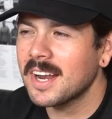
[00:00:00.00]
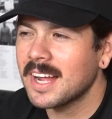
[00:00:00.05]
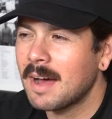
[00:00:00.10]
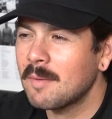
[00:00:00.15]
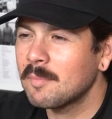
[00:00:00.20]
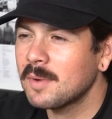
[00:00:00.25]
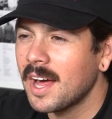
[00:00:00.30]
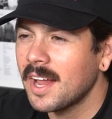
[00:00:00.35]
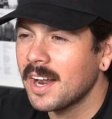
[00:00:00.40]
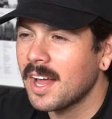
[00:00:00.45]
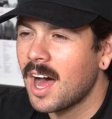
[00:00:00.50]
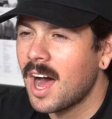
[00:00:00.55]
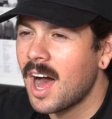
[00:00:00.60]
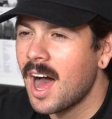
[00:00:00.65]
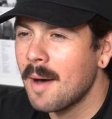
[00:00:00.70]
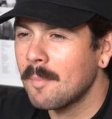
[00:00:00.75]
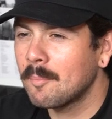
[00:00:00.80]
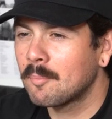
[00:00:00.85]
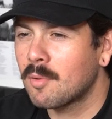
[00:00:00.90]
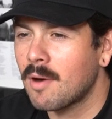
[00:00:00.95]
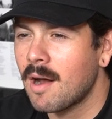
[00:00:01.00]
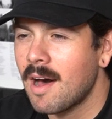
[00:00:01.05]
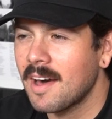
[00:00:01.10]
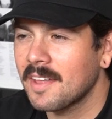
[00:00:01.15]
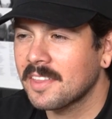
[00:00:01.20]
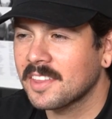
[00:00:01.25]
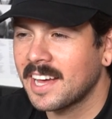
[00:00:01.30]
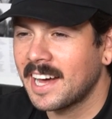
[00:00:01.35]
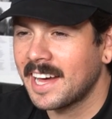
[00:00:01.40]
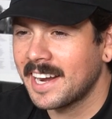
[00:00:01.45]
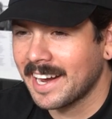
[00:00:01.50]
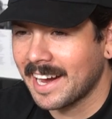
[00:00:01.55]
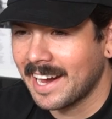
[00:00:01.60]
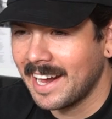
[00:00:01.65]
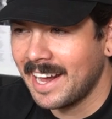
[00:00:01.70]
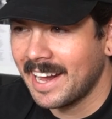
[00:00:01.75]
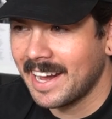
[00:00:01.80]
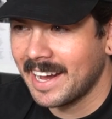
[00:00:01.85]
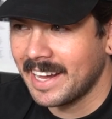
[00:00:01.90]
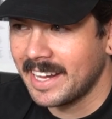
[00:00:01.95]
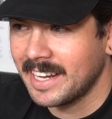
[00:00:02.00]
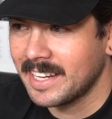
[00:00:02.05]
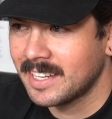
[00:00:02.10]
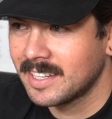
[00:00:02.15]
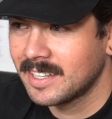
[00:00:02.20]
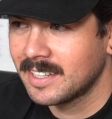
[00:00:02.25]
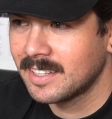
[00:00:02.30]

a, I'm not a hot broth kind of guy.